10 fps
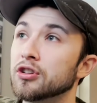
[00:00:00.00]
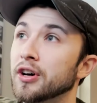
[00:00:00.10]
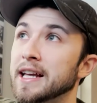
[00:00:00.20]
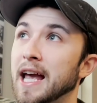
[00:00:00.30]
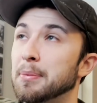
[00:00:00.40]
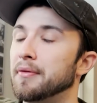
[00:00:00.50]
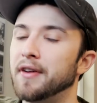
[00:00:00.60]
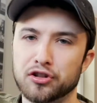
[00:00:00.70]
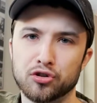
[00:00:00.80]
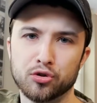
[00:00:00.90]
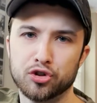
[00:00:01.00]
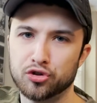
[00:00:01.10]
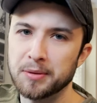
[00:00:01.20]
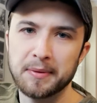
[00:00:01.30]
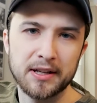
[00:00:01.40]
like a professional
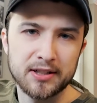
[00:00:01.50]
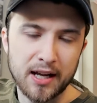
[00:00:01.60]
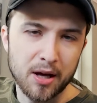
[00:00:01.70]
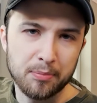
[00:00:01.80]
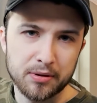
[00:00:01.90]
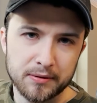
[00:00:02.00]
streaming setup,